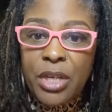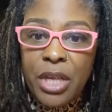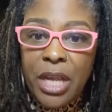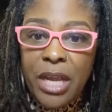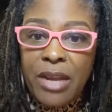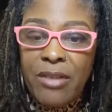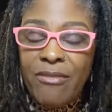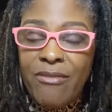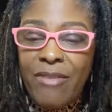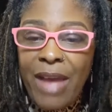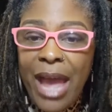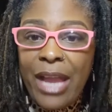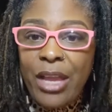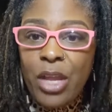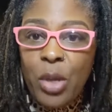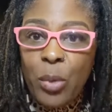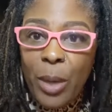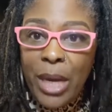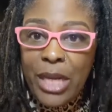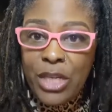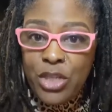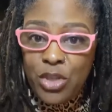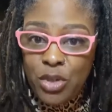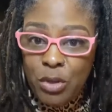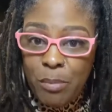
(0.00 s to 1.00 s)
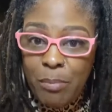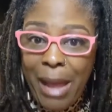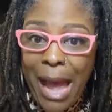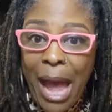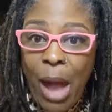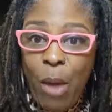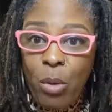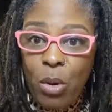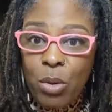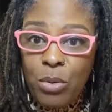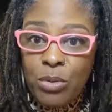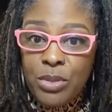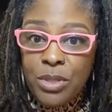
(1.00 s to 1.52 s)
and evacuate your
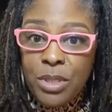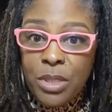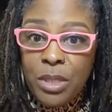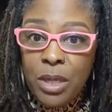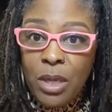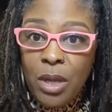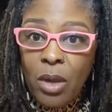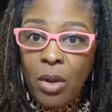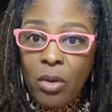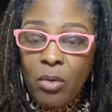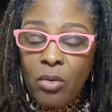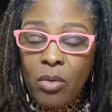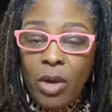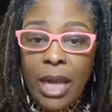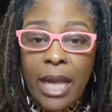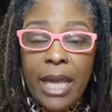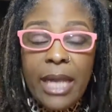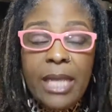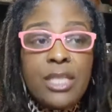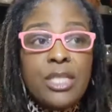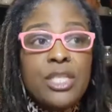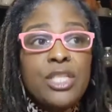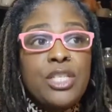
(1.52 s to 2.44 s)
bowels, right?